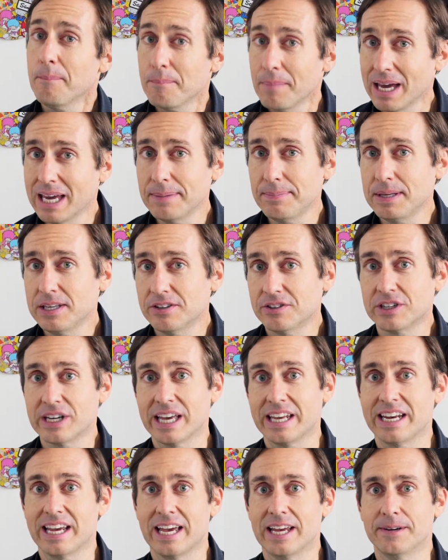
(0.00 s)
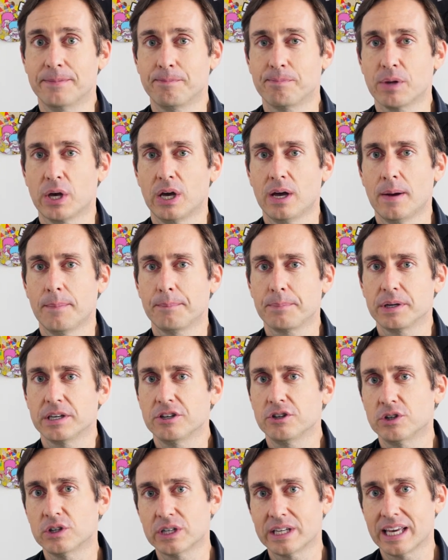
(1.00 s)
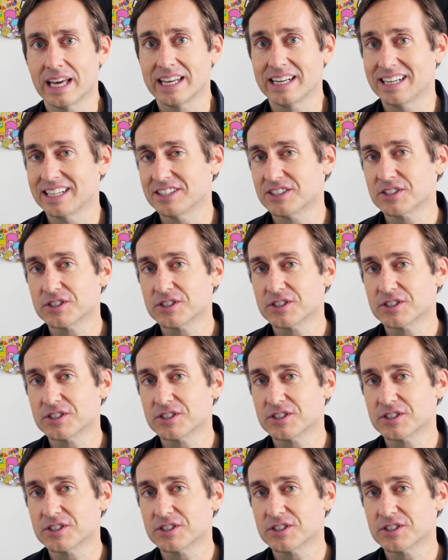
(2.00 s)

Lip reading: maybe you'll get in, but you'll get